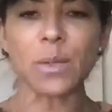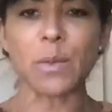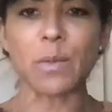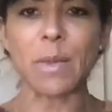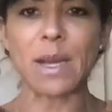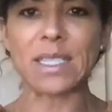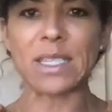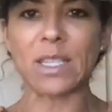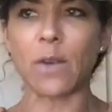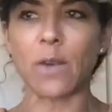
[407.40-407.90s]
with
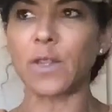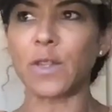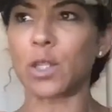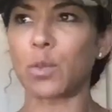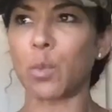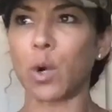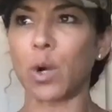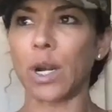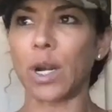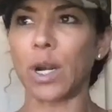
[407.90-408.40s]
myself this
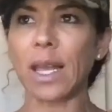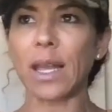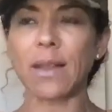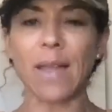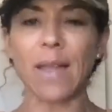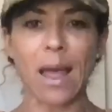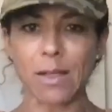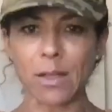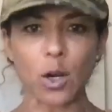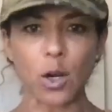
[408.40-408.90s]
morning and
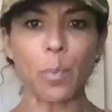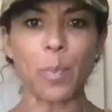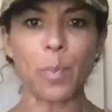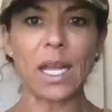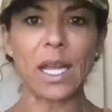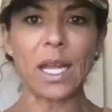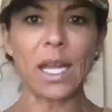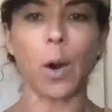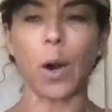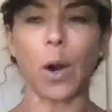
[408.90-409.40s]
that little
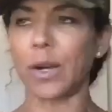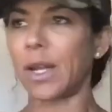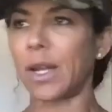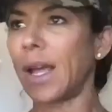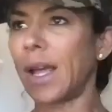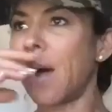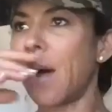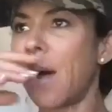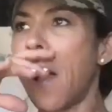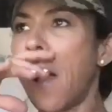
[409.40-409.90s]
pity
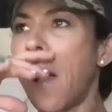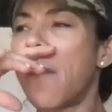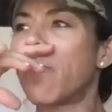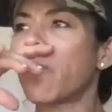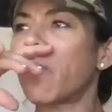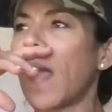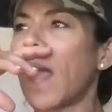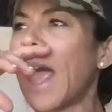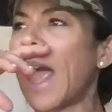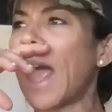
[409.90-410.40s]
party.
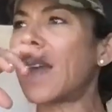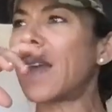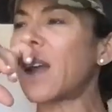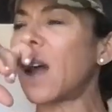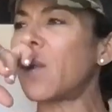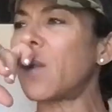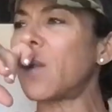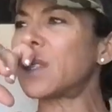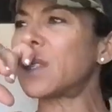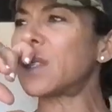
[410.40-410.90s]
And I
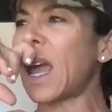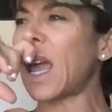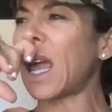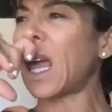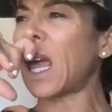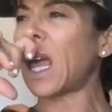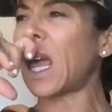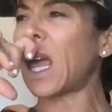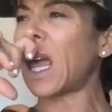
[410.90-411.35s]
was like,